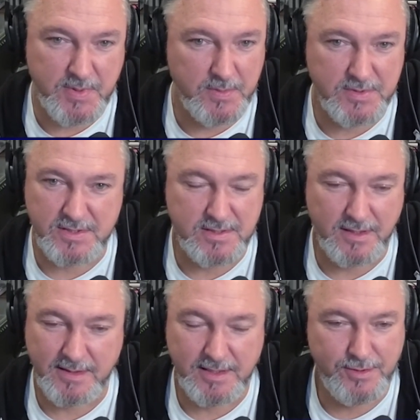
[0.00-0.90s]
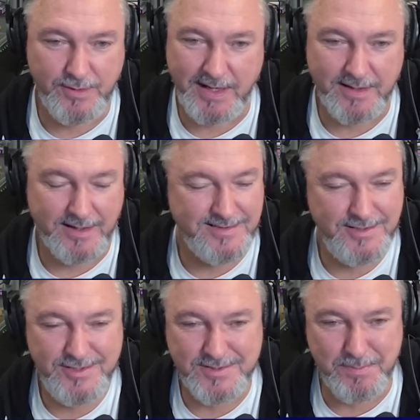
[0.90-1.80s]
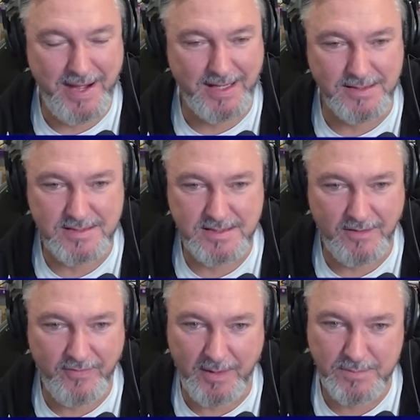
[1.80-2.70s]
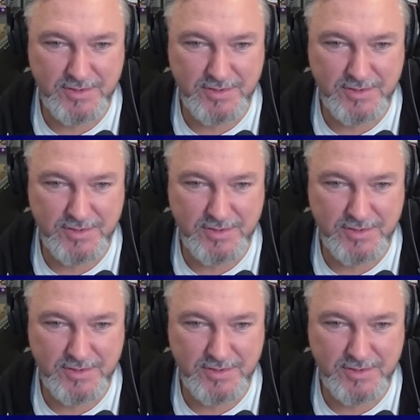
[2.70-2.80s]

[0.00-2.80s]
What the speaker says: People just they tune out. Like, you're just making stuff up.